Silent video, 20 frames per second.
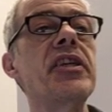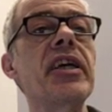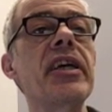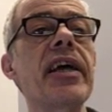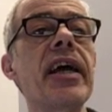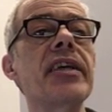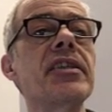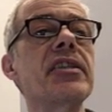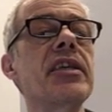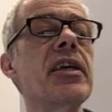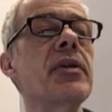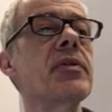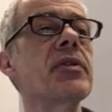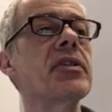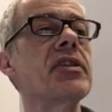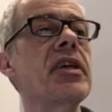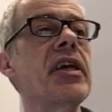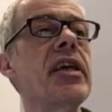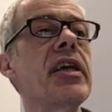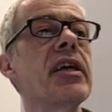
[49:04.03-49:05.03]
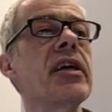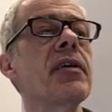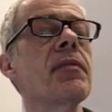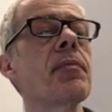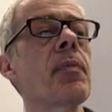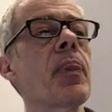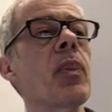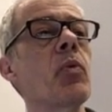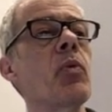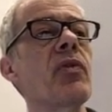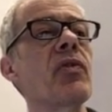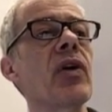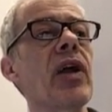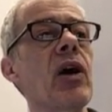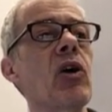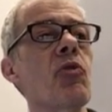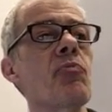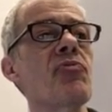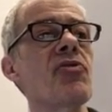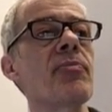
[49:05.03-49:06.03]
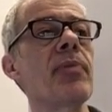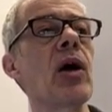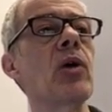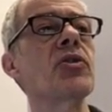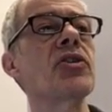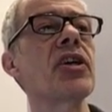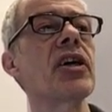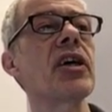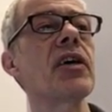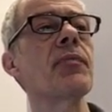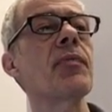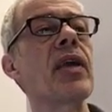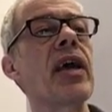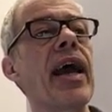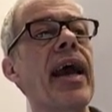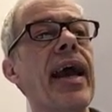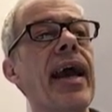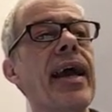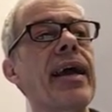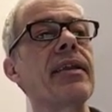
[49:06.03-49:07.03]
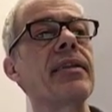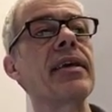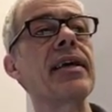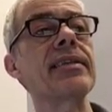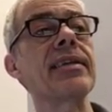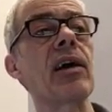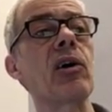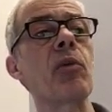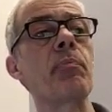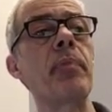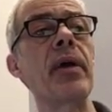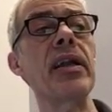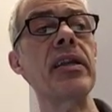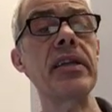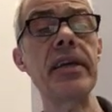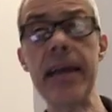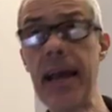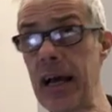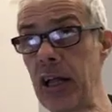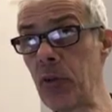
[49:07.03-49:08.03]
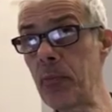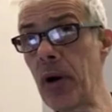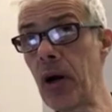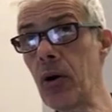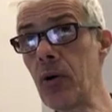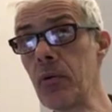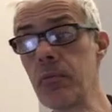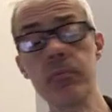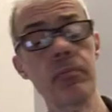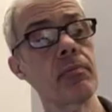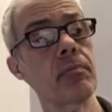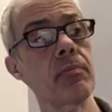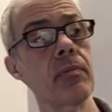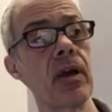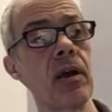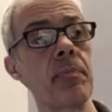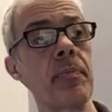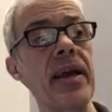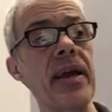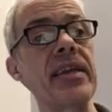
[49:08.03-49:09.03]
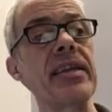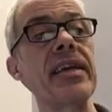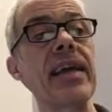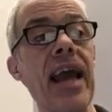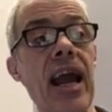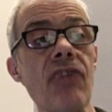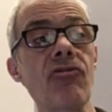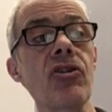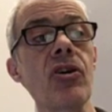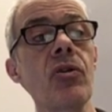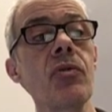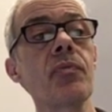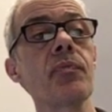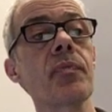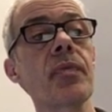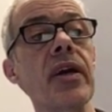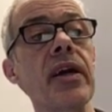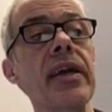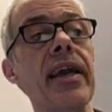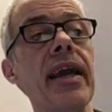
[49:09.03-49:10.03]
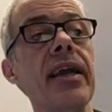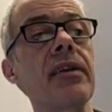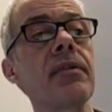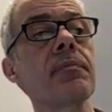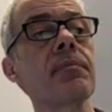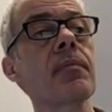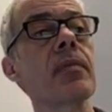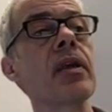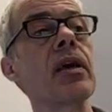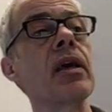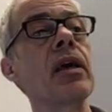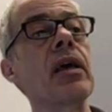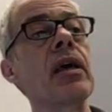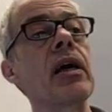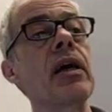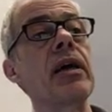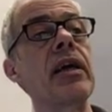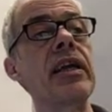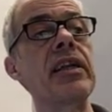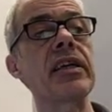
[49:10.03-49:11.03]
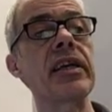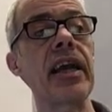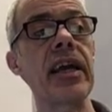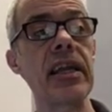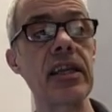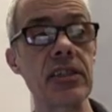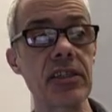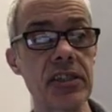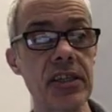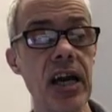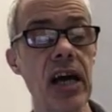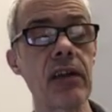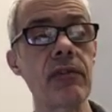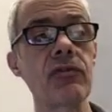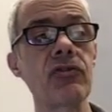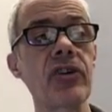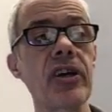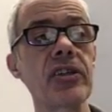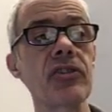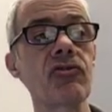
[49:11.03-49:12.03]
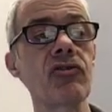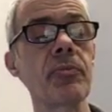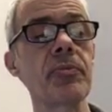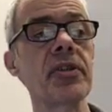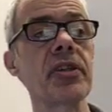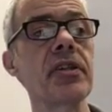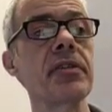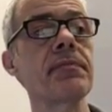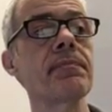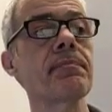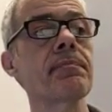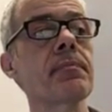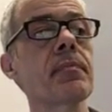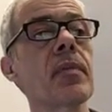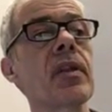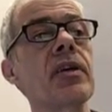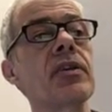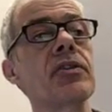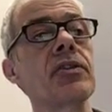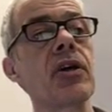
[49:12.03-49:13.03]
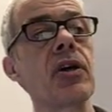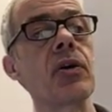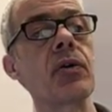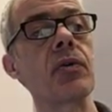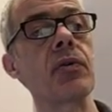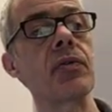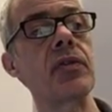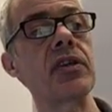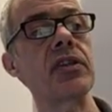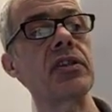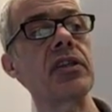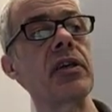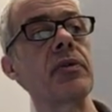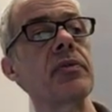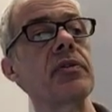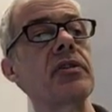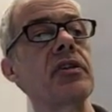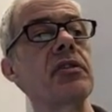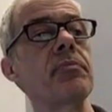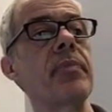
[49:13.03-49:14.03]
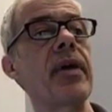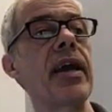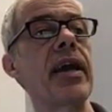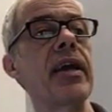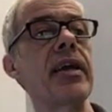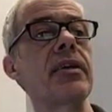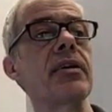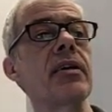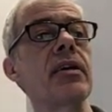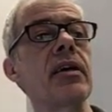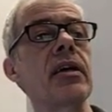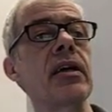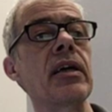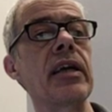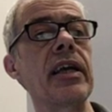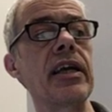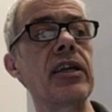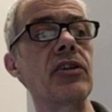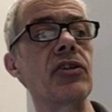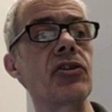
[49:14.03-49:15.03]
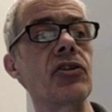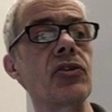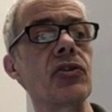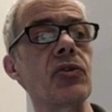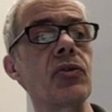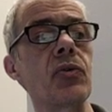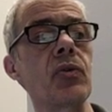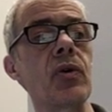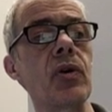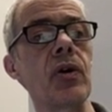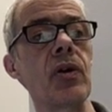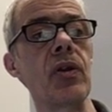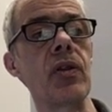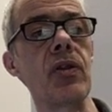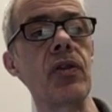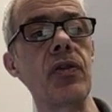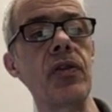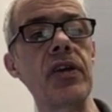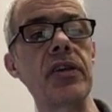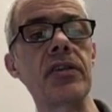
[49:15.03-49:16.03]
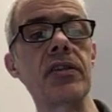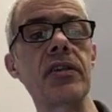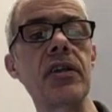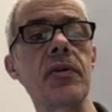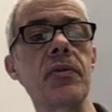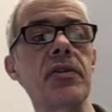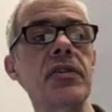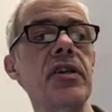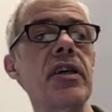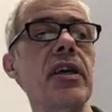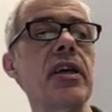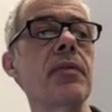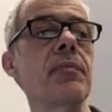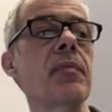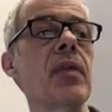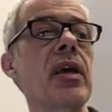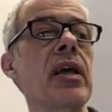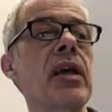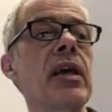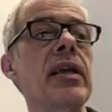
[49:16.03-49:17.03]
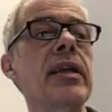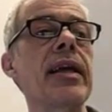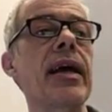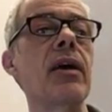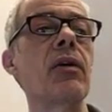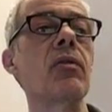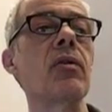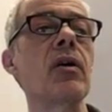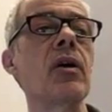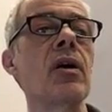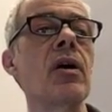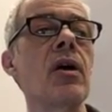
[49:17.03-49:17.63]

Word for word: DNA sequence here. We've got our promoter, and there's our bendy elbow, a bendy arrow, again, indicating start of transcription. So this sequence is made into this sequence here. Now,